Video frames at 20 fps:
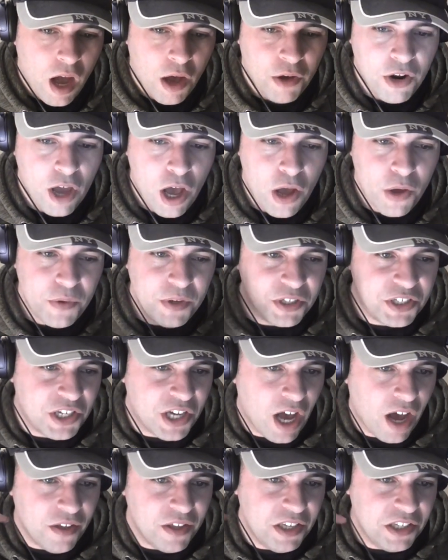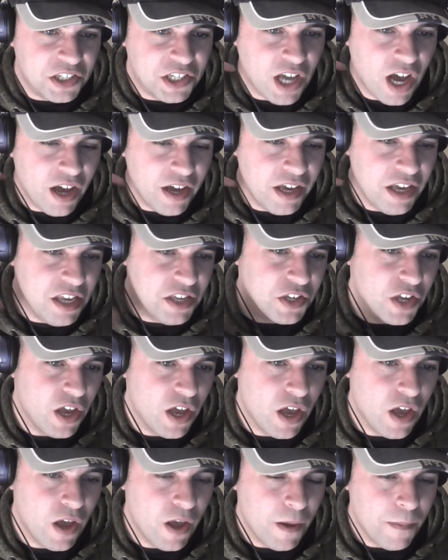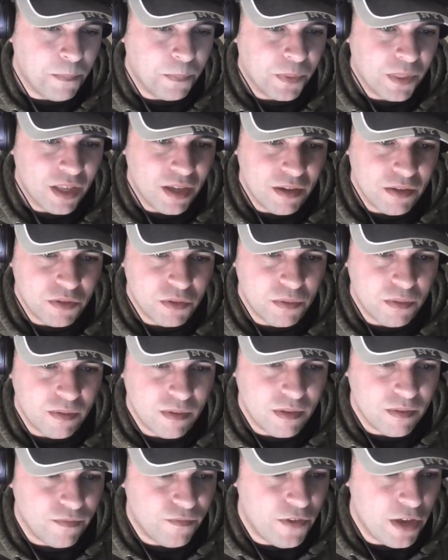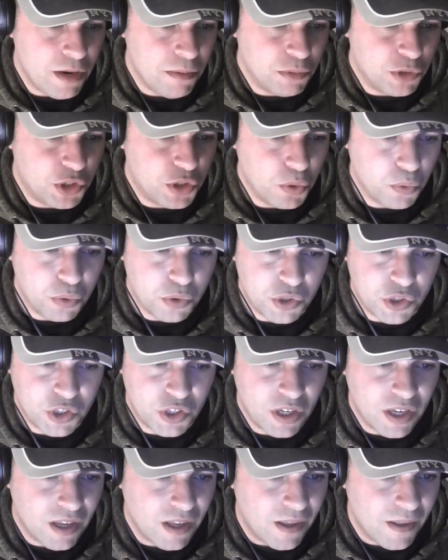I know, he's cut his venom sauce.